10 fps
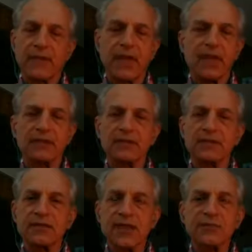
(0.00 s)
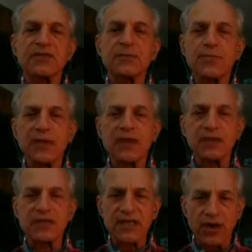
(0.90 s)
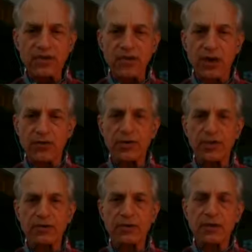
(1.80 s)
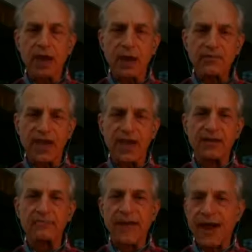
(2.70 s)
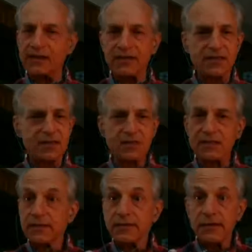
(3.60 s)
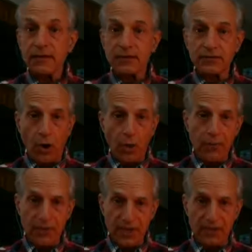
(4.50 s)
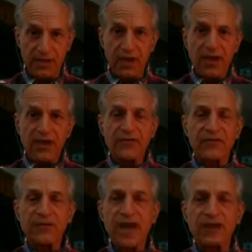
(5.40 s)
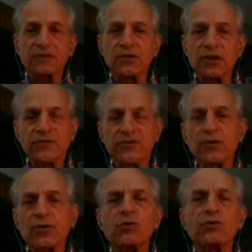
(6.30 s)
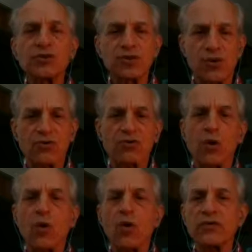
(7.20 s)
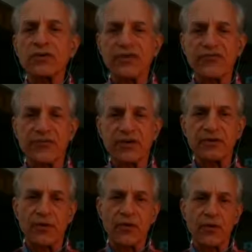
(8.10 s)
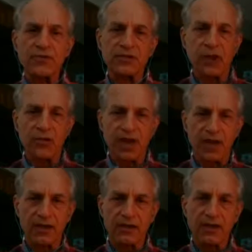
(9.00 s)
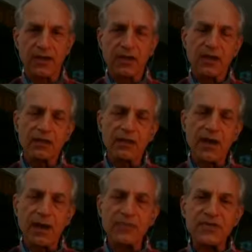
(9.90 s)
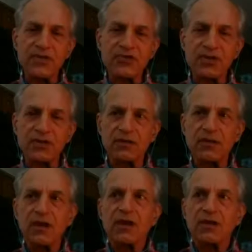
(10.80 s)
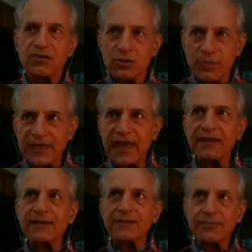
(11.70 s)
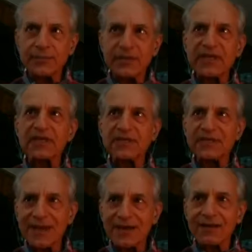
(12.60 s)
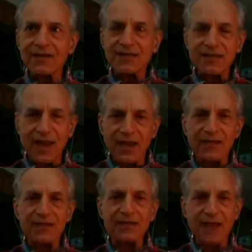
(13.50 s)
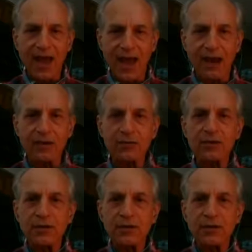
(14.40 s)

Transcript: it seems to be a serotonin uptake. It balances the dopamine. If you take a look, if you Google search all the different herbs located in the composition, you'll begin to get an understanding as to how